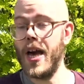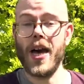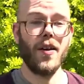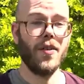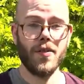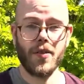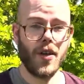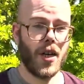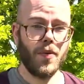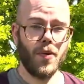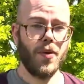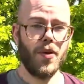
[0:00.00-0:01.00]
angles I
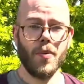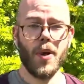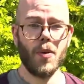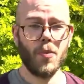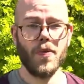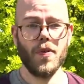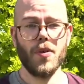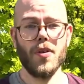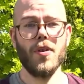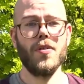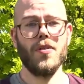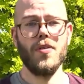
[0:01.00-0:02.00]
haven't heard about before.
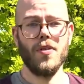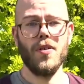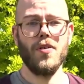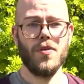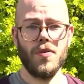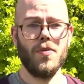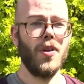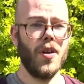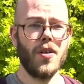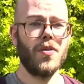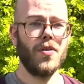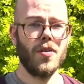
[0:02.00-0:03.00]
So it's really
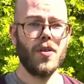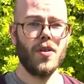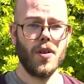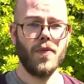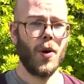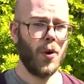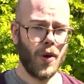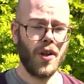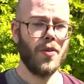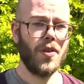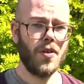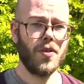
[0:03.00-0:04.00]
interesting and very
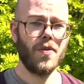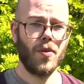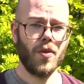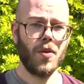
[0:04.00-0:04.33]
relevant for what